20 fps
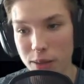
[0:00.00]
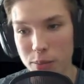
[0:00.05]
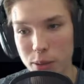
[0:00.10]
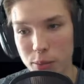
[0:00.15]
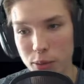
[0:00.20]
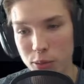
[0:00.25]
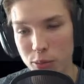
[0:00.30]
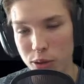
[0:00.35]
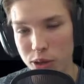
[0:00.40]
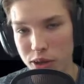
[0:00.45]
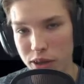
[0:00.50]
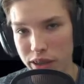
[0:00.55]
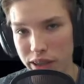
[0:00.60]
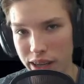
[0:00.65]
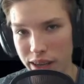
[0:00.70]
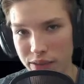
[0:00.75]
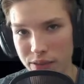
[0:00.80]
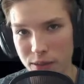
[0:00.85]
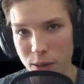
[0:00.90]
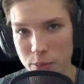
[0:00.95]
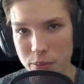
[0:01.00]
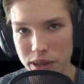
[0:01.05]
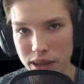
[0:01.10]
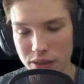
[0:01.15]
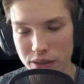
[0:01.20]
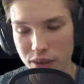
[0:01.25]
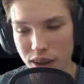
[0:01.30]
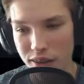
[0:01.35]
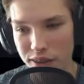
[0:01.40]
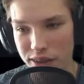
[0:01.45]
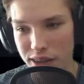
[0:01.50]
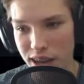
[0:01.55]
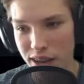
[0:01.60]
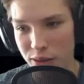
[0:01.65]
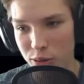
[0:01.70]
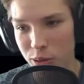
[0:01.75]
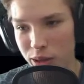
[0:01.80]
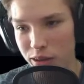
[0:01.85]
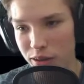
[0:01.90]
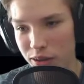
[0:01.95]
A lot of people are wondering if the PS5
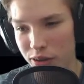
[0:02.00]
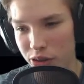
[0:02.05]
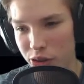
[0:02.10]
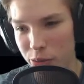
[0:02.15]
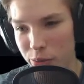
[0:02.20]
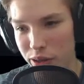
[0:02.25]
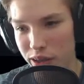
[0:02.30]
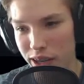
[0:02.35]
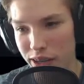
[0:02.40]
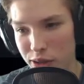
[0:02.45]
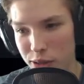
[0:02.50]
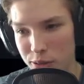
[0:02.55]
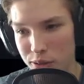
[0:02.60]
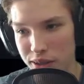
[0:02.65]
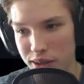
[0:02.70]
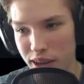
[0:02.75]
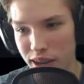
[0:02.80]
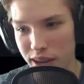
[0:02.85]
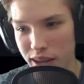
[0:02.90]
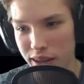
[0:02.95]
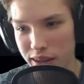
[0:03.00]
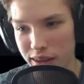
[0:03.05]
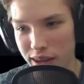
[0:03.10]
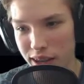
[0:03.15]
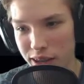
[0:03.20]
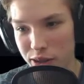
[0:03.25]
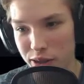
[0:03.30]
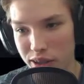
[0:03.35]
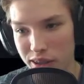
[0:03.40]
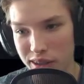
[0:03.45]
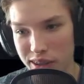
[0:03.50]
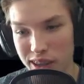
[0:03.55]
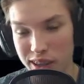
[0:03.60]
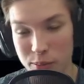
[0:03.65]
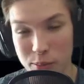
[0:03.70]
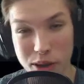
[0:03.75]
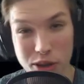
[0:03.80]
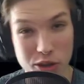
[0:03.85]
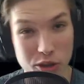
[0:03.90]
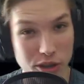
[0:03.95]
is going to have quick resume, and they do say that you
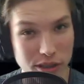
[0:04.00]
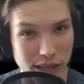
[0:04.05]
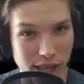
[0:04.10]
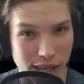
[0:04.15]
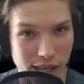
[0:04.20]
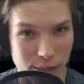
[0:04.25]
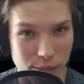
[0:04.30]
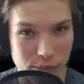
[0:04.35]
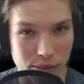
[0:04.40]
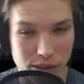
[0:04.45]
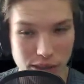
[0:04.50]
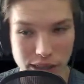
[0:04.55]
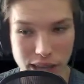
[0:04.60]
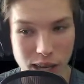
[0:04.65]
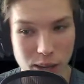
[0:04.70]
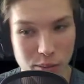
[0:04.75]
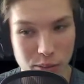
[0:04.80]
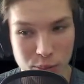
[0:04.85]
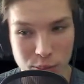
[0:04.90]
could suspend your games